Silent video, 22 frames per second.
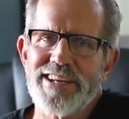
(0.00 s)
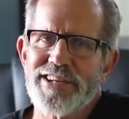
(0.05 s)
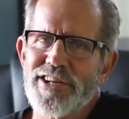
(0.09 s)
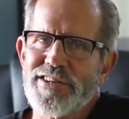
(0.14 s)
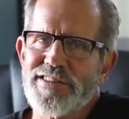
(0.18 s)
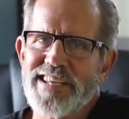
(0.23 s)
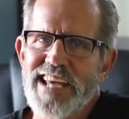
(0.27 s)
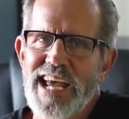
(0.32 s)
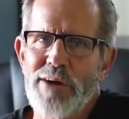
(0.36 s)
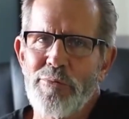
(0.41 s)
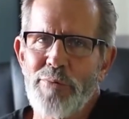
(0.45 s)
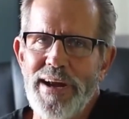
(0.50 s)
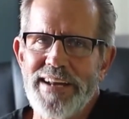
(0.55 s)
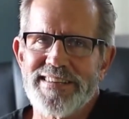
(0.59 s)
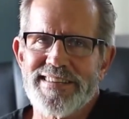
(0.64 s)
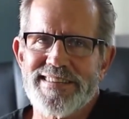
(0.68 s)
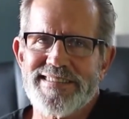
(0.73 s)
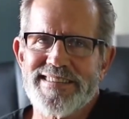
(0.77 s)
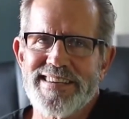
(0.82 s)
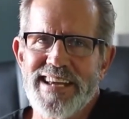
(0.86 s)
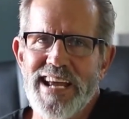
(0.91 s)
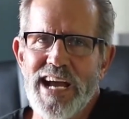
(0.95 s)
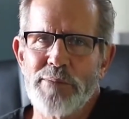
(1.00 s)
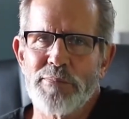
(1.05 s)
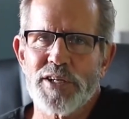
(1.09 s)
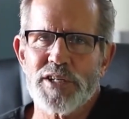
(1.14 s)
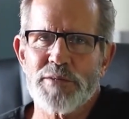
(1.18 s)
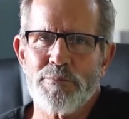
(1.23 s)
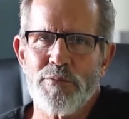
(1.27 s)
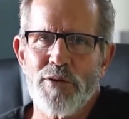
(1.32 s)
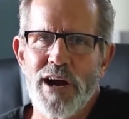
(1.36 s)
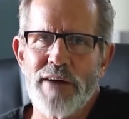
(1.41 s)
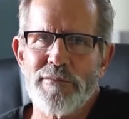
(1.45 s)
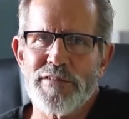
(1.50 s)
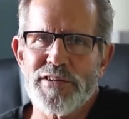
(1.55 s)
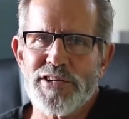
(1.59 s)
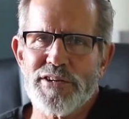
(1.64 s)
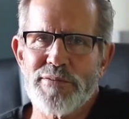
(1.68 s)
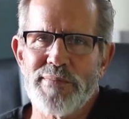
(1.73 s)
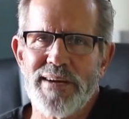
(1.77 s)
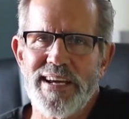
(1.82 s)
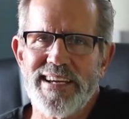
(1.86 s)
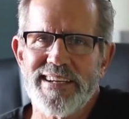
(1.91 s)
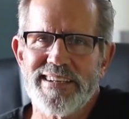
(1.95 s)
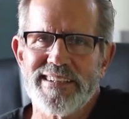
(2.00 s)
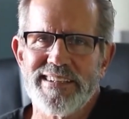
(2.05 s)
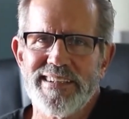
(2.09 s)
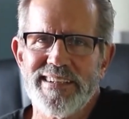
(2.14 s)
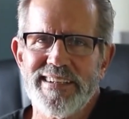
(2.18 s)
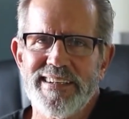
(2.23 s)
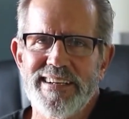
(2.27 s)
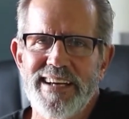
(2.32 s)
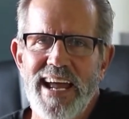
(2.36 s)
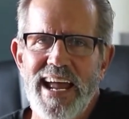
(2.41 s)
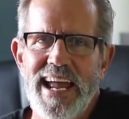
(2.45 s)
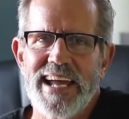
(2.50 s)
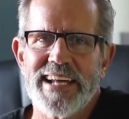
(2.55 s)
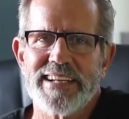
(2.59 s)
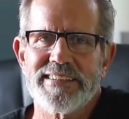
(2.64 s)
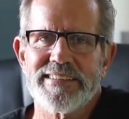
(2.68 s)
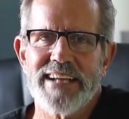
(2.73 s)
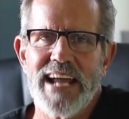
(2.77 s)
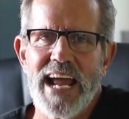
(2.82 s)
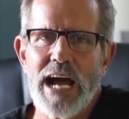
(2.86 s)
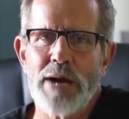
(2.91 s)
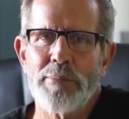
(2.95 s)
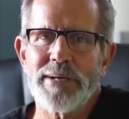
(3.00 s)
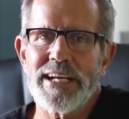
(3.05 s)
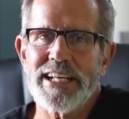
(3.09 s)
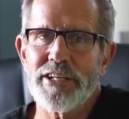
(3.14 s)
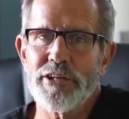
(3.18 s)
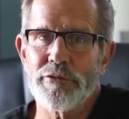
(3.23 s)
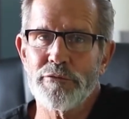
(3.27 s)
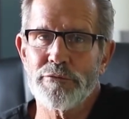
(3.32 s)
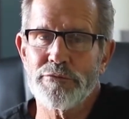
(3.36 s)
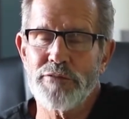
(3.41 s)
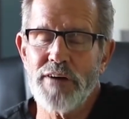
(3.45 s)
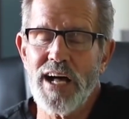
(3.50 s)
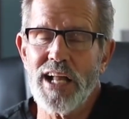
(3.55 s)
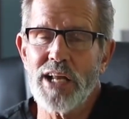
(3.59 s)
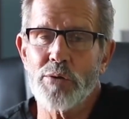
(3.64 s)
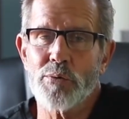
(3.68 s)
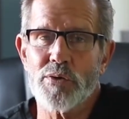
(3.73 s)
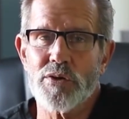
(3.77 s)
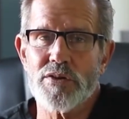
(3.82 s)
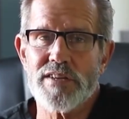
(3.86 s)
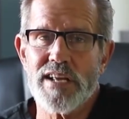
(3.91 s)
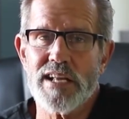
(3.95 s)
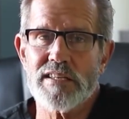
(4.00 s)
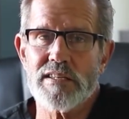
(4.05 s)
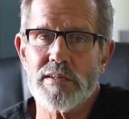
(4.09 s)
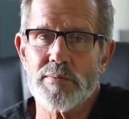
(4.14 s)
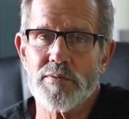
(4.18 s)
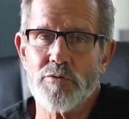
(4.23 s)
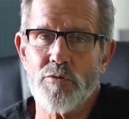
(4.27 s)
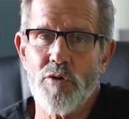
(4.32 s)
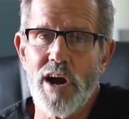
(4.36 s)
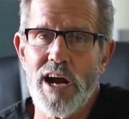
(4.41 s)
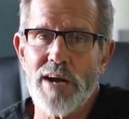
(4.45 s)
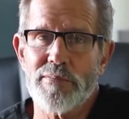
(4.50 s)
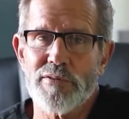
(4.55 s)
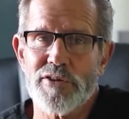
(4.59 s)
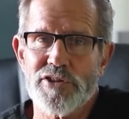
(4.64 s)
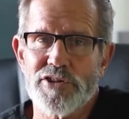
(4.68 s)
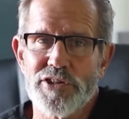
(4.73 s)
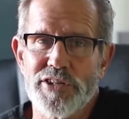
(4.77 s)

I just can't wait to see how much profit you make and how many new followers and subscribers